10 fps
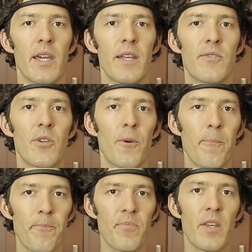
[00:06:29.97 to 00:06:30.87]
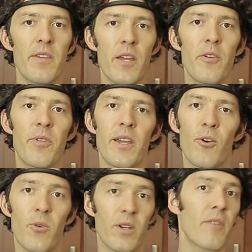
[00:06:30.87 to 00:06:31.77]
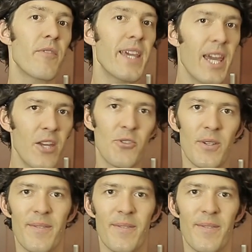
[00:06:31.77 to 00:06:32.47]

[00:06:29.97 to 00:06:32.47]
And so the other thing going on vacation